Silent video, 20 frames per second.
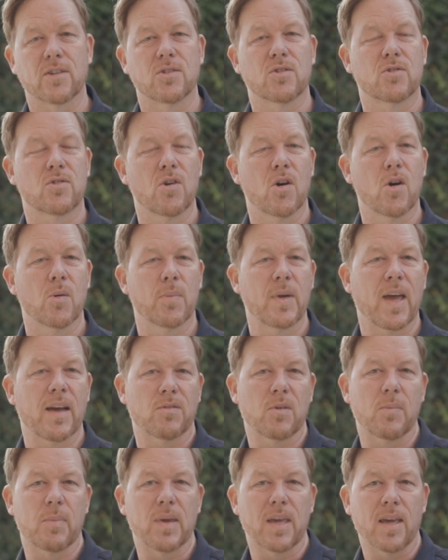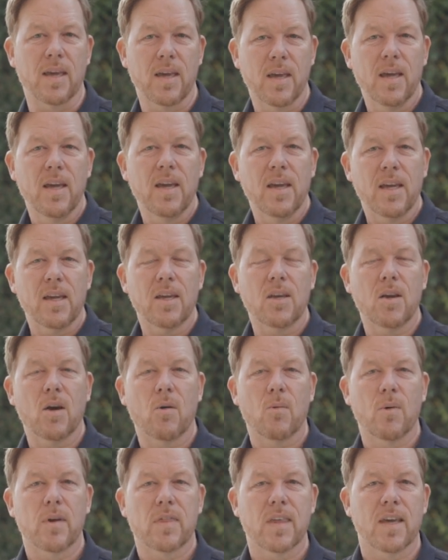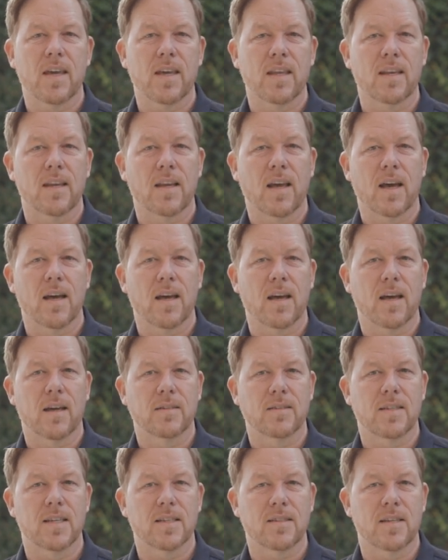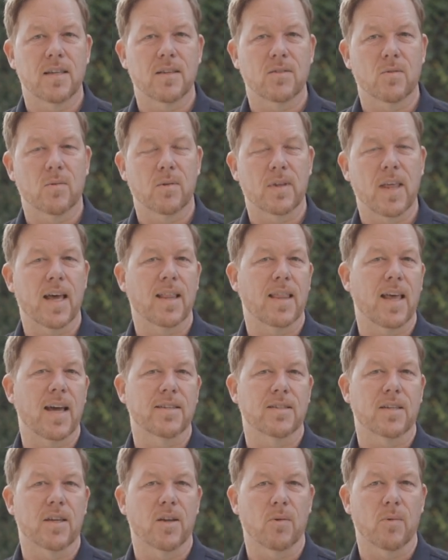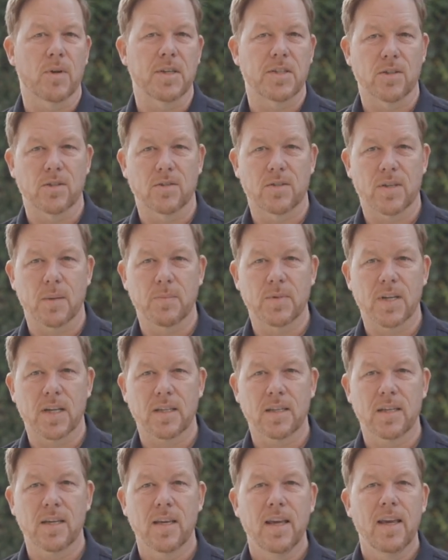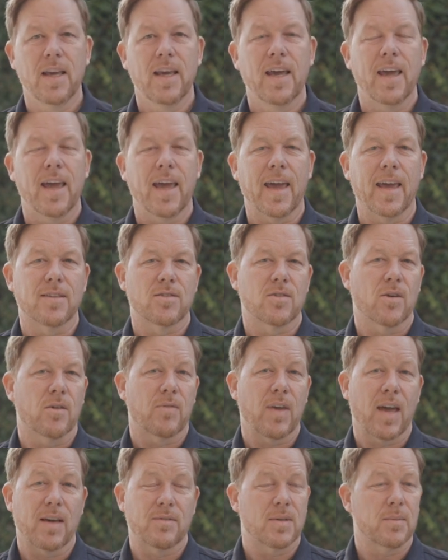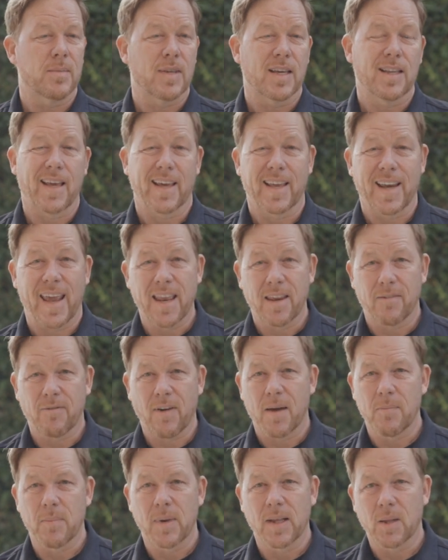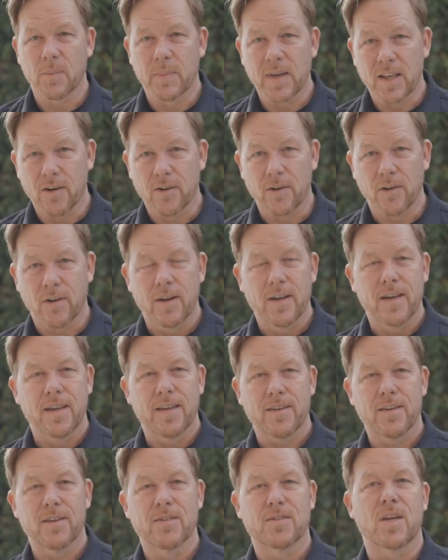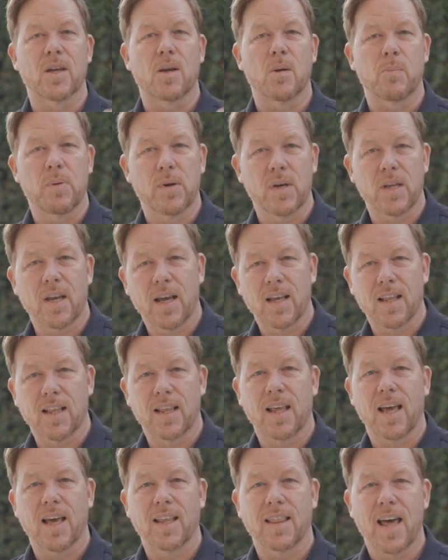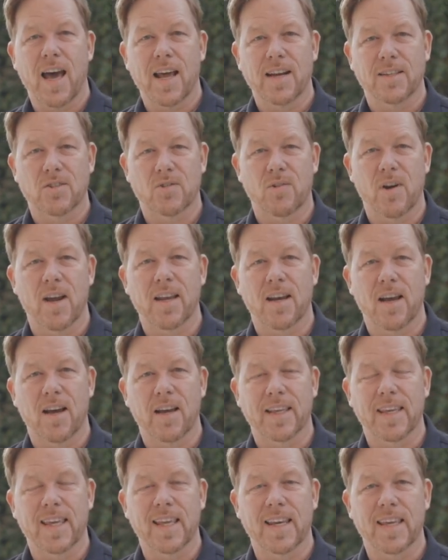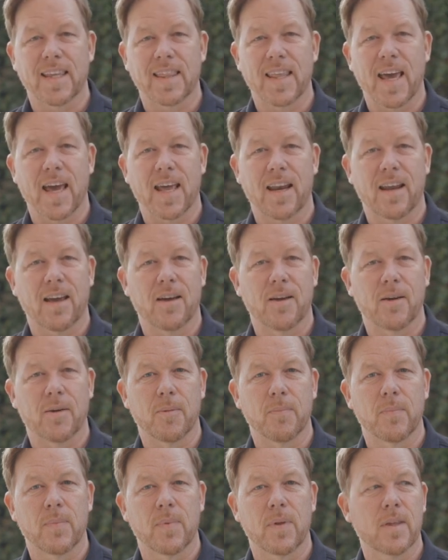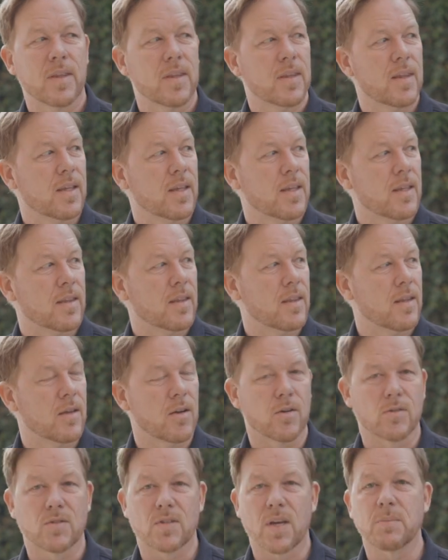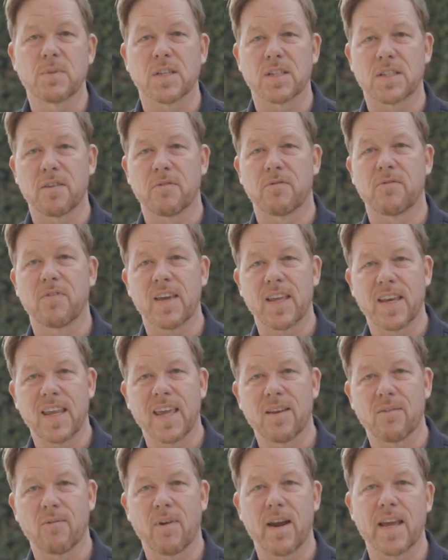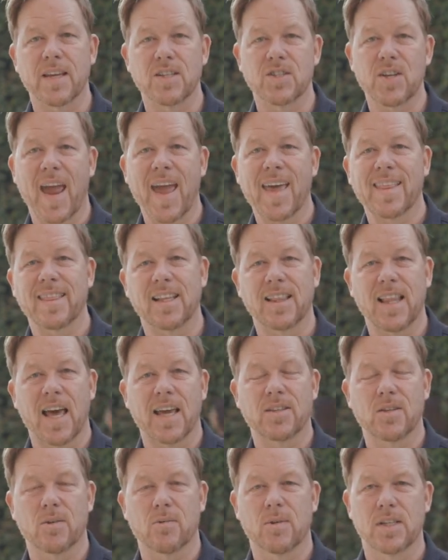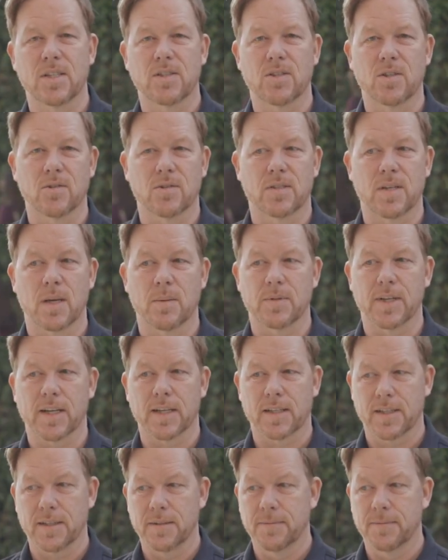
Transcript: your strobe, you have to be, you know, within a distance where that light's gonna reach your subject. And so if you have something like an 85 millimeter, it's gonna put a lot of strain on getting that your subject to fit in range and the light to reach your subject.